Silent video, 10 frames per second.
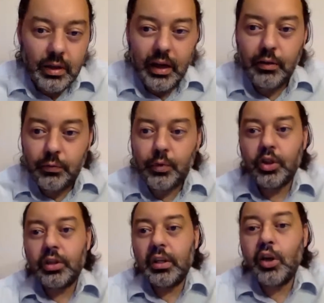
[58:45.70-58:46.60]

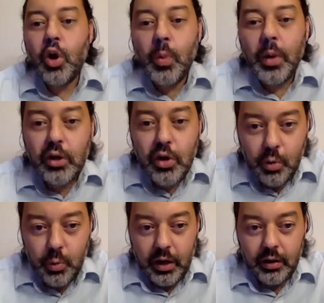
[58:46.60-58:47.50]
unfortunately, going
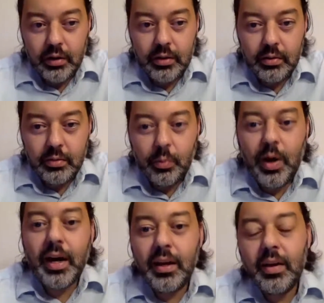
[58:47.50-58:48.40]
nowhere.
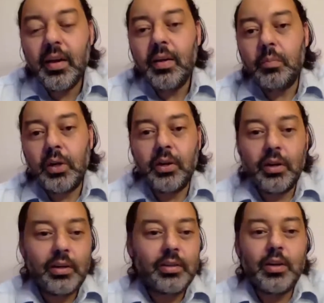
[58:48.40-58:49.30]
Why?
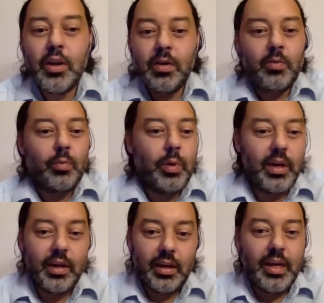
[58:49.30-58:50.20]
Because
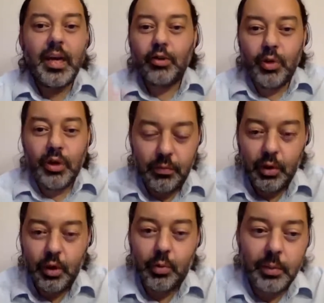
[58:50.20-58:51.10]
we get rid of the
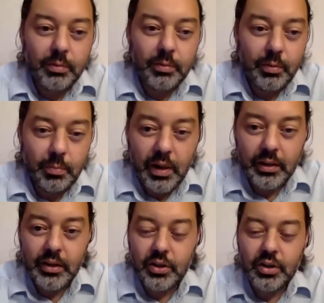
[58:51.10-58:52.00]
corrupt
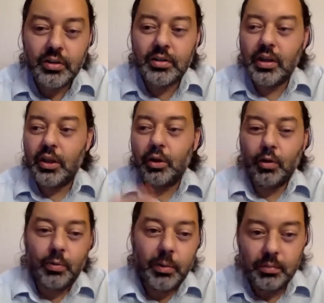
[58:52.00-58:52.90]
politicians and the
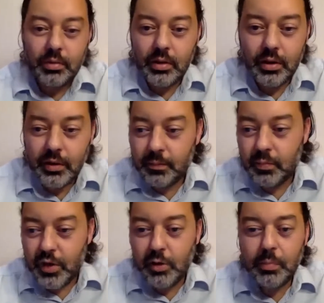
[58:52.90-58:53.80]
corrupt,
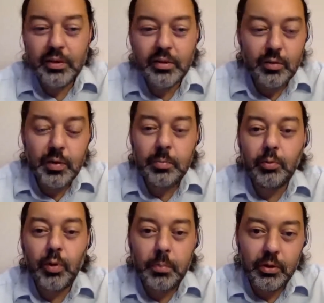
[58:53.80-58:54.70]
business people.
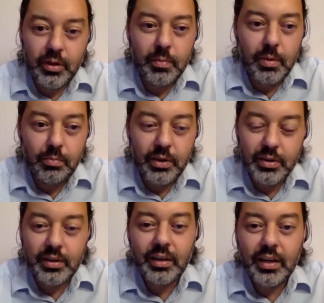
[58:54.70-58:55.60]
We put them in
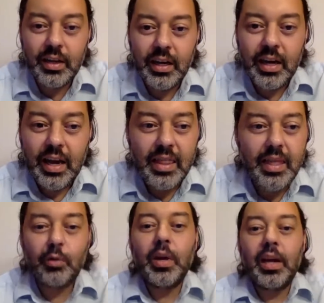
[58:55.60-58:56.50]
prison, and
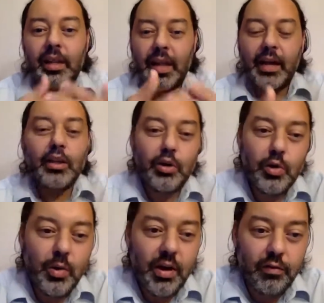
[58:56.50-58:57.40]
then we elect a
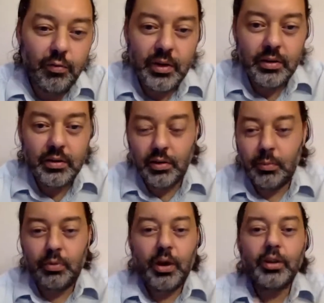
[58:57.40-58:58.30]
new government,
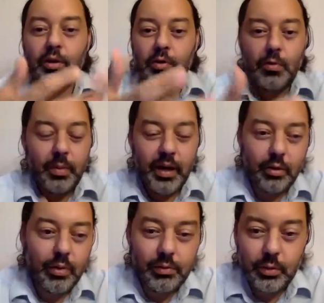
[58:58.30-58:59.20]
brought to you by
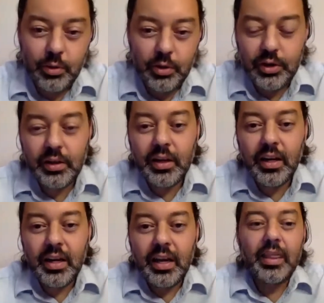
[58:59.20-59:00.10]
the revolution.
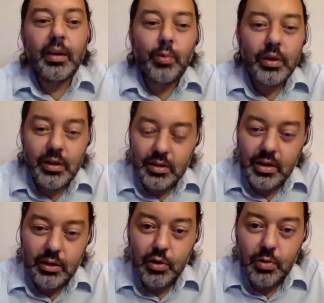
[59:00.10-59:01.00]
And then what does
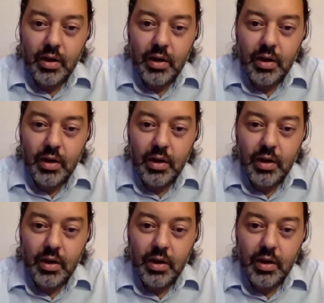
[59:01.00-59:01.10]
that new